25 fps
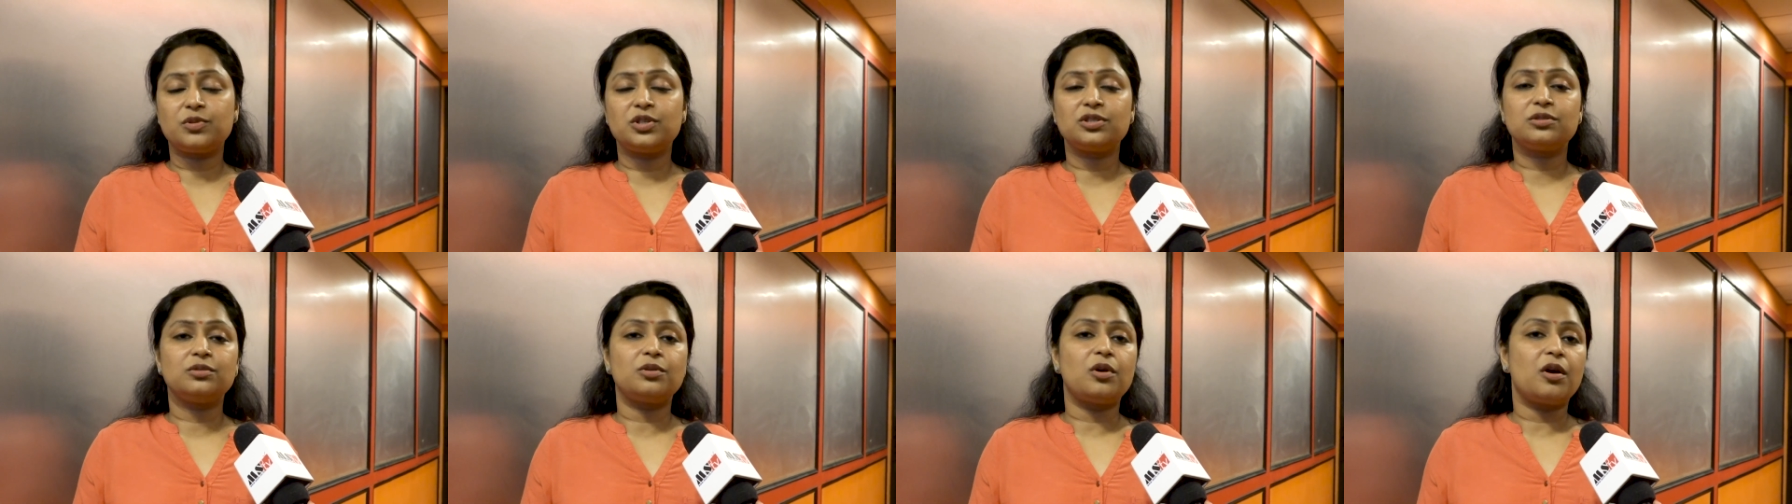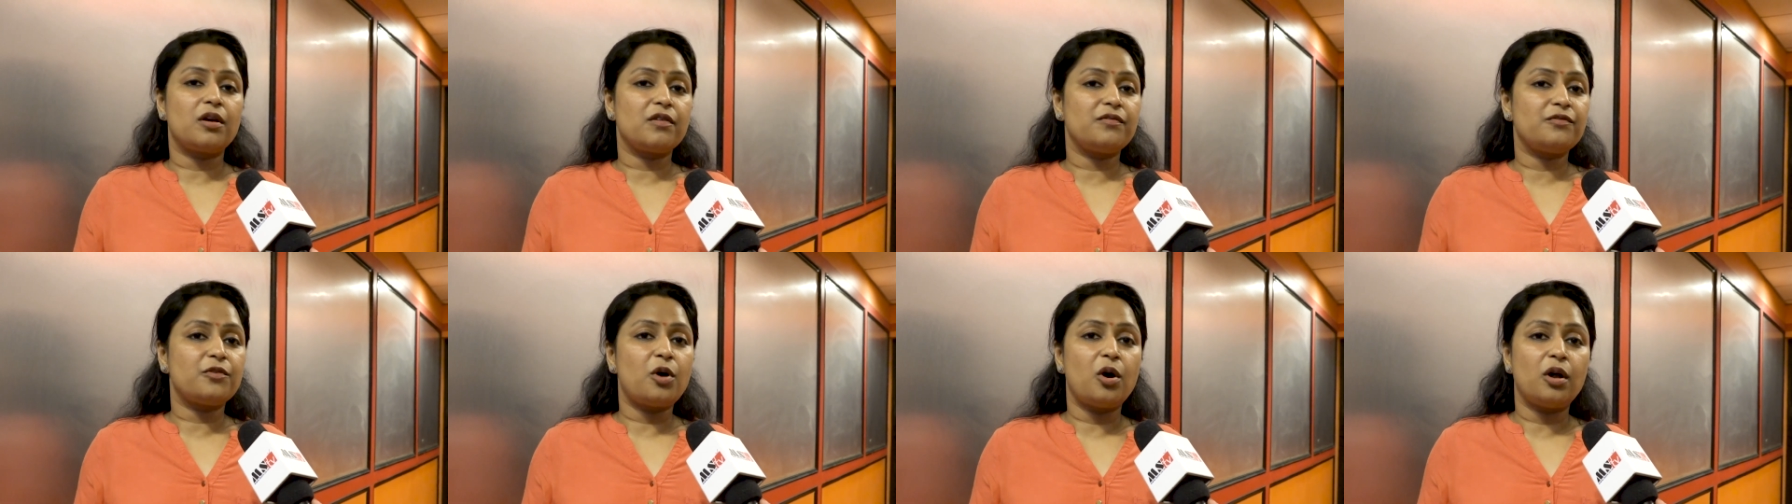because
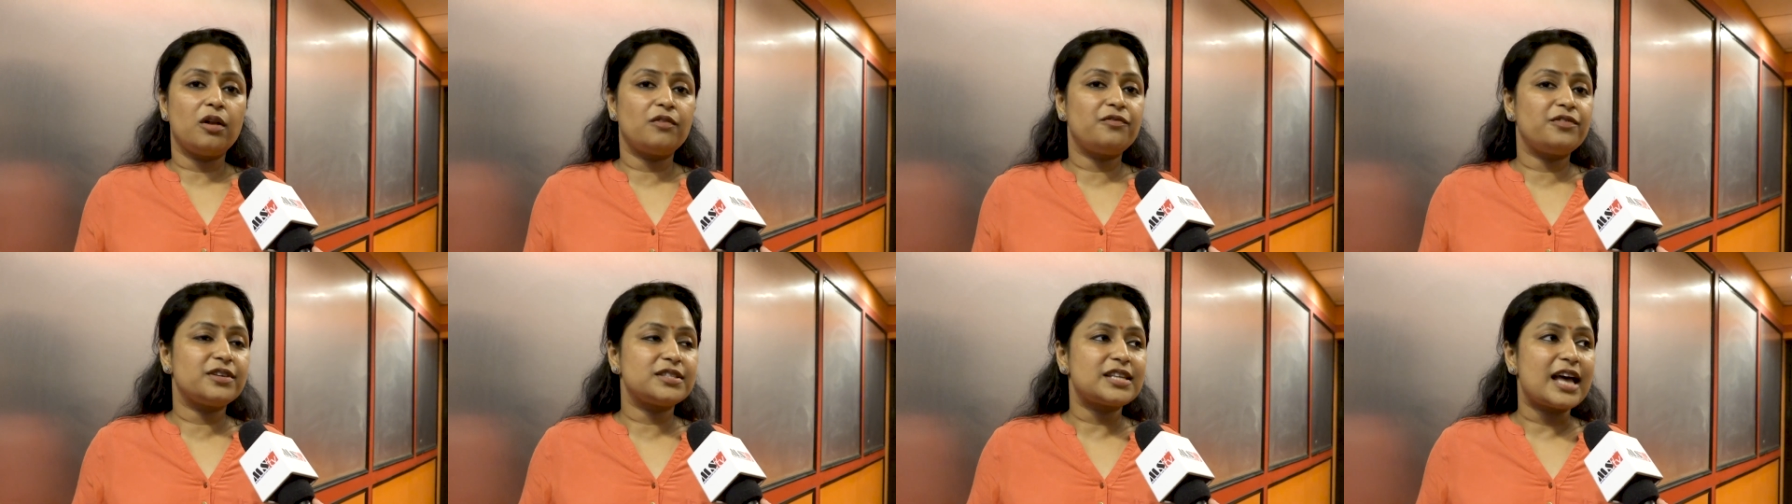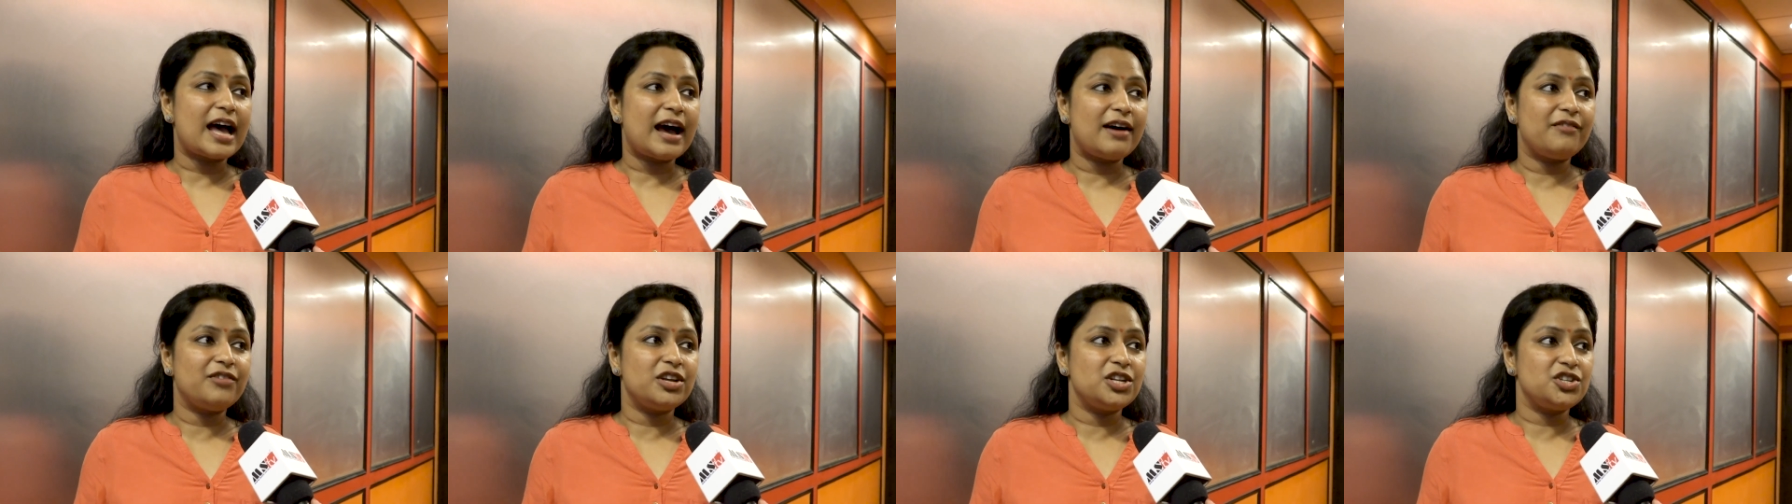all of us
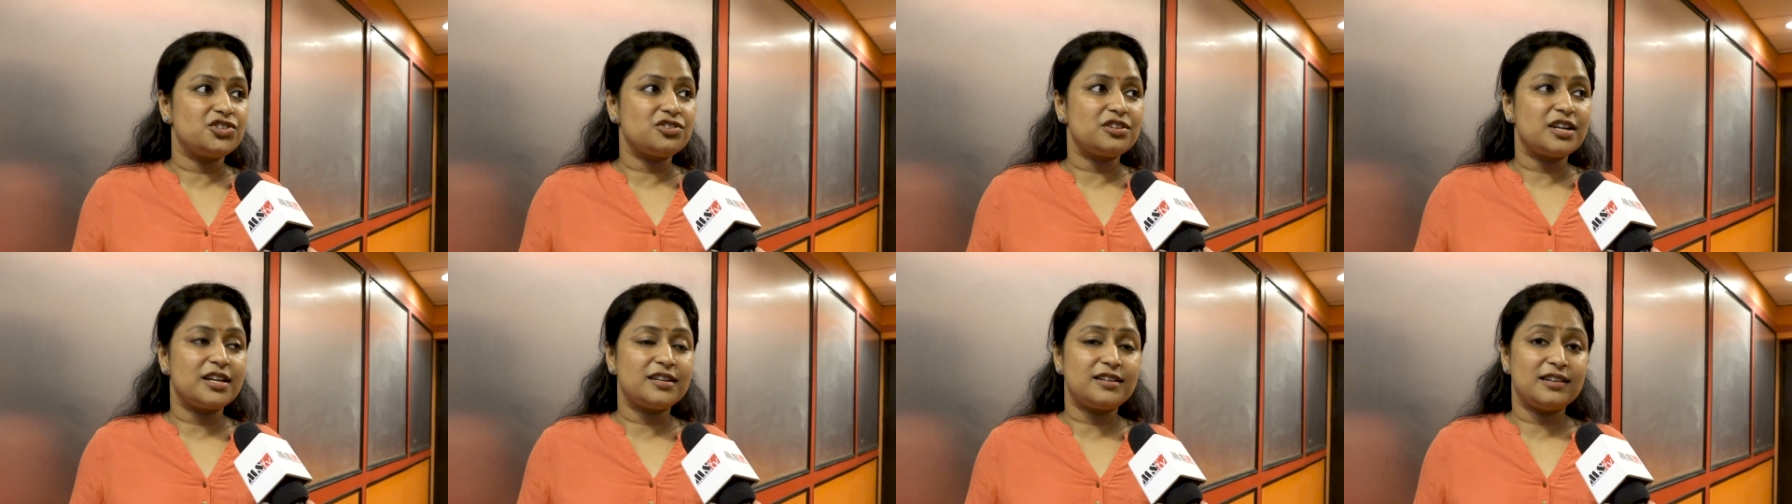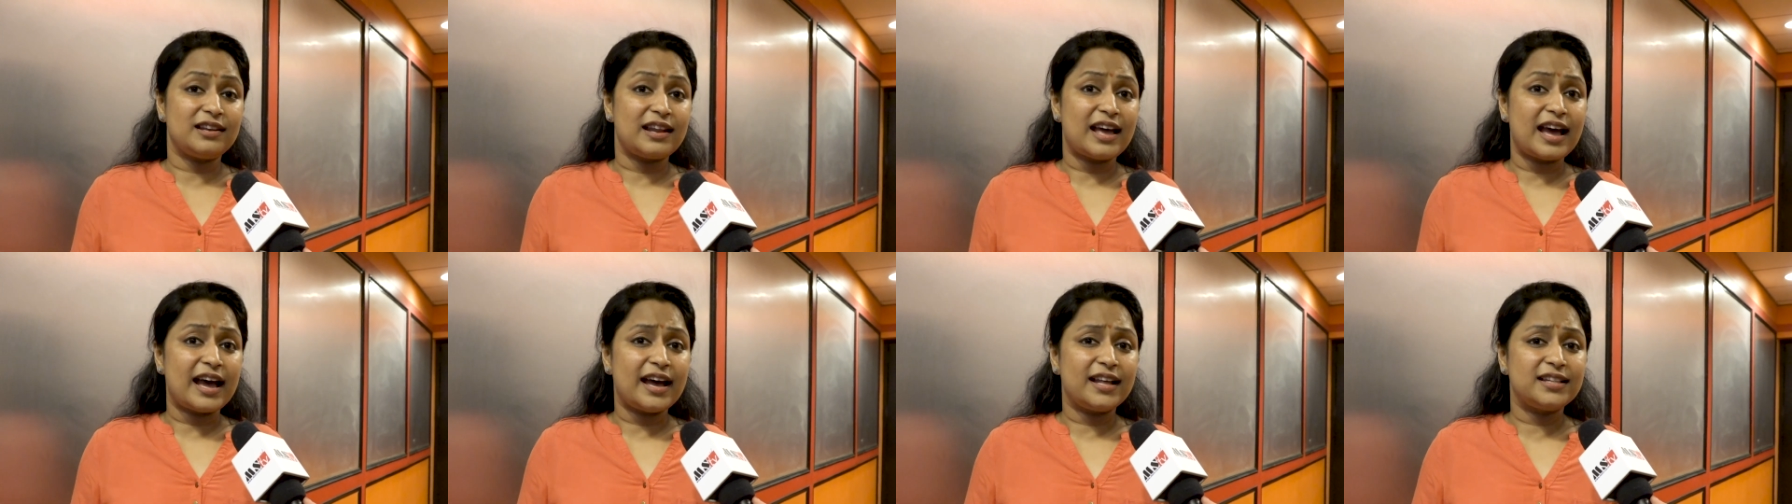have internet
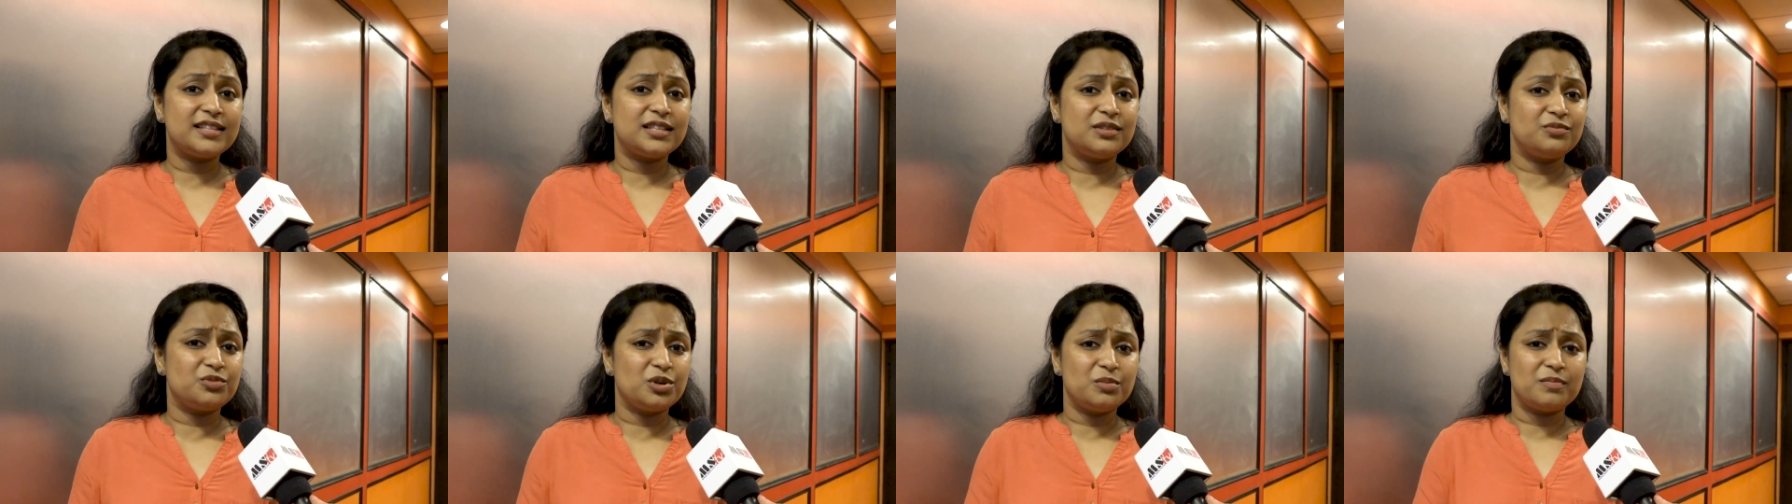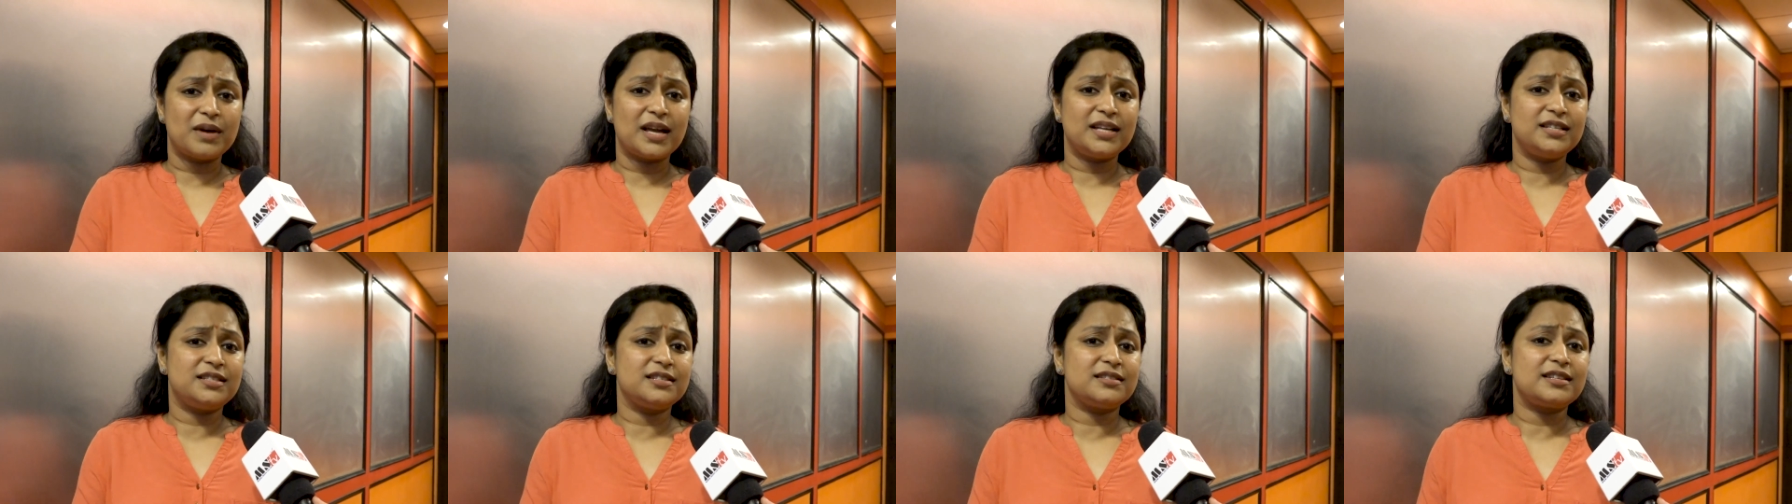in hands and we
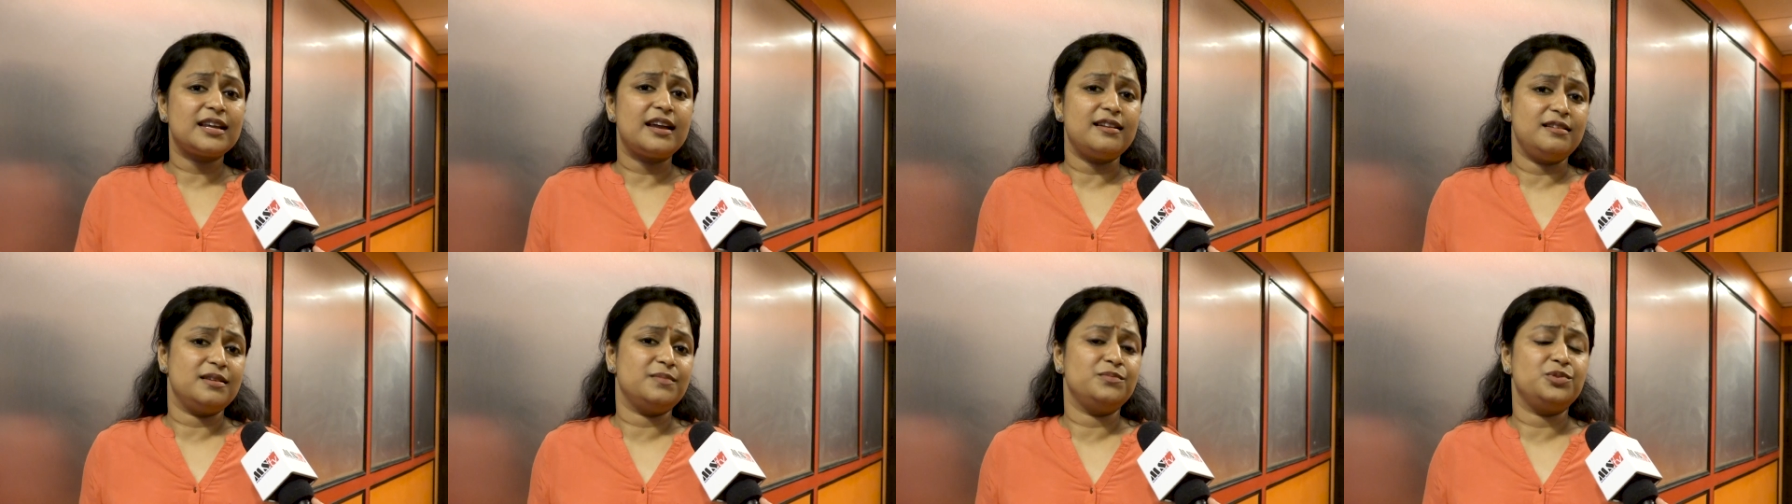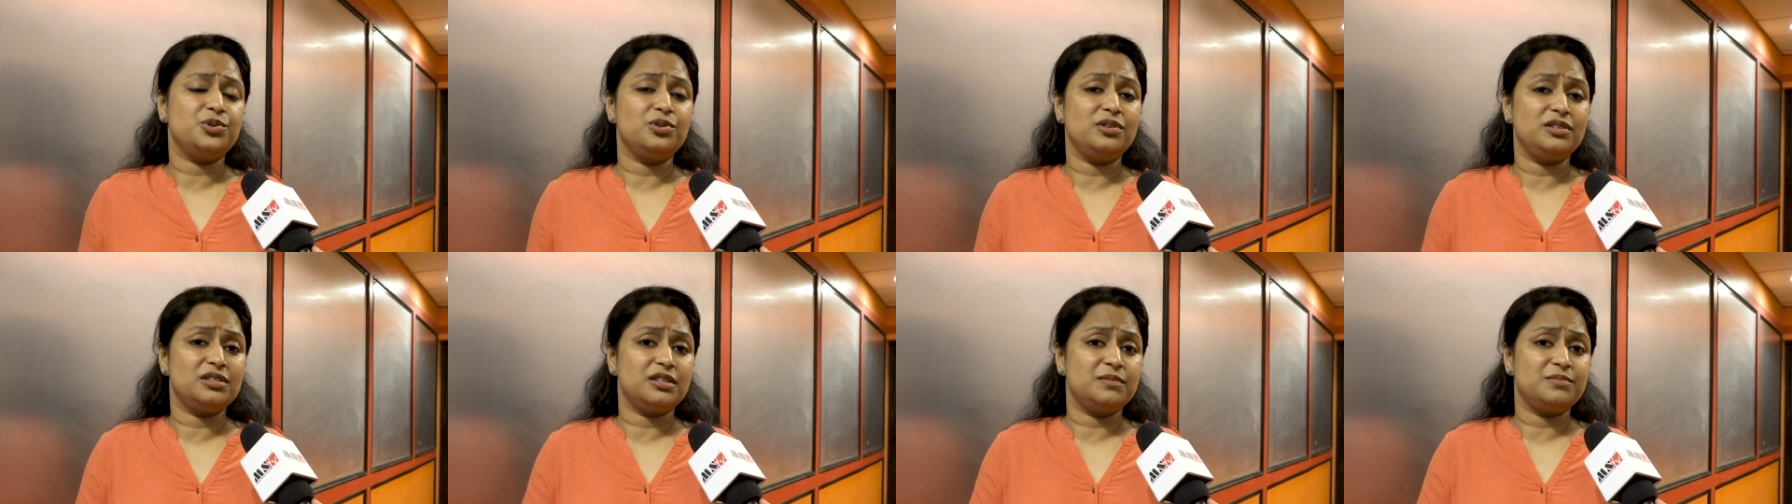might just end up
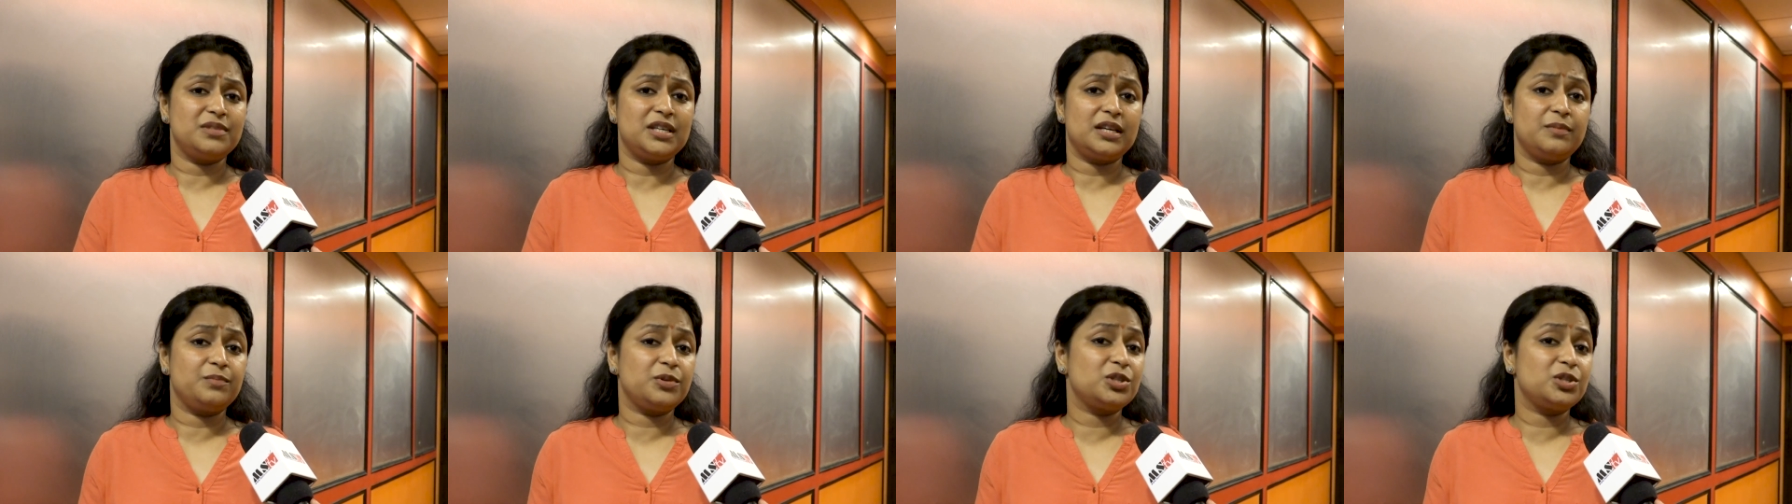doing something,